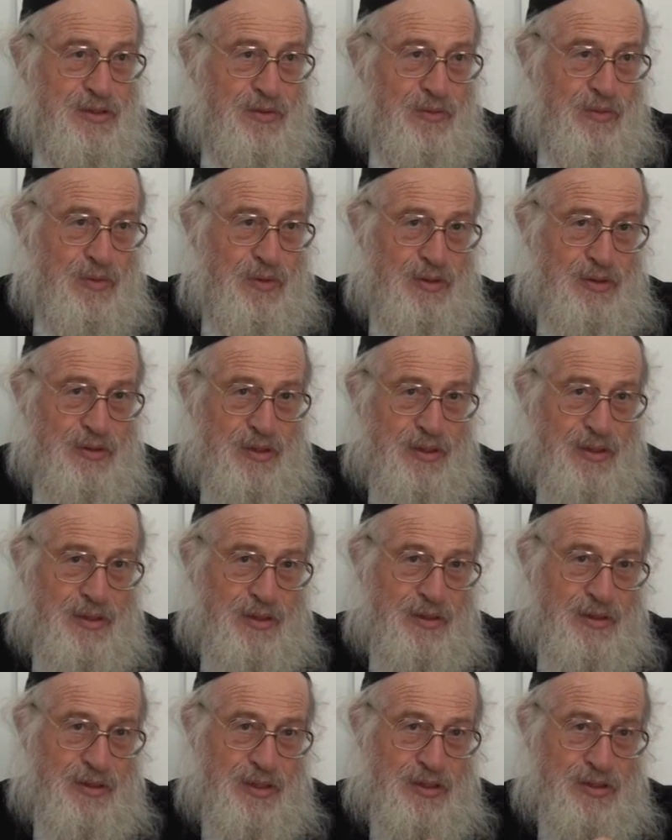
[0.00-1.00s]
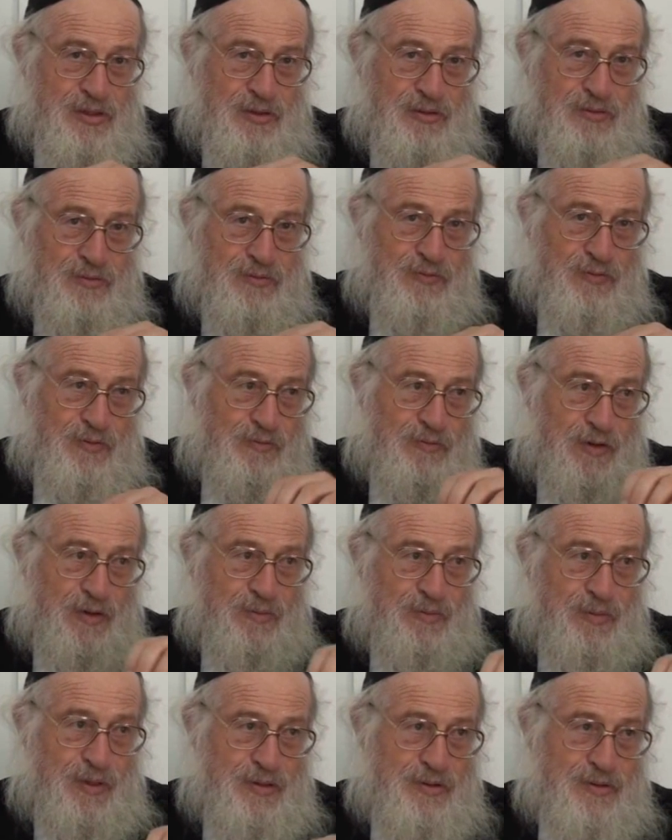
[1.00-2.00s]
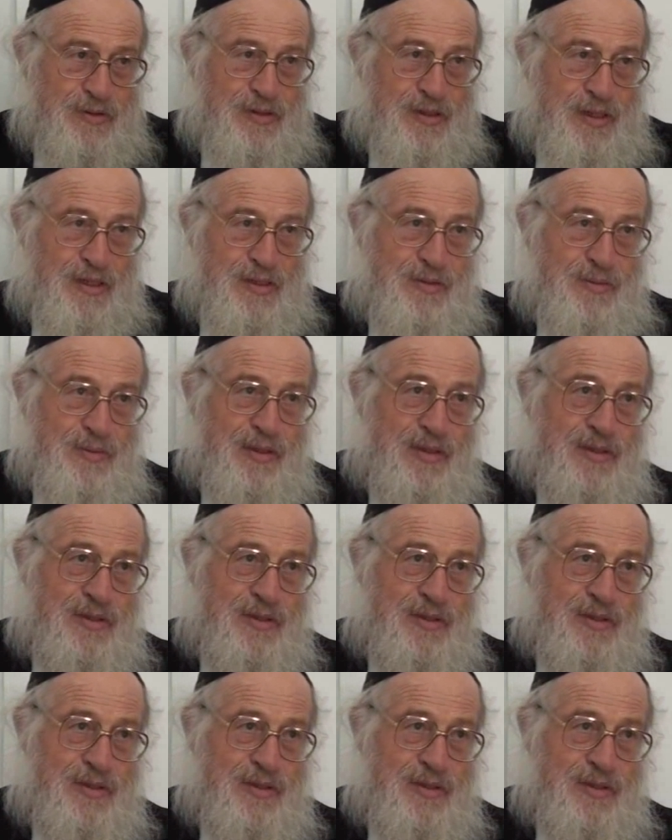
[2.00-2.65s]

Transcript: the nation from one place to the other.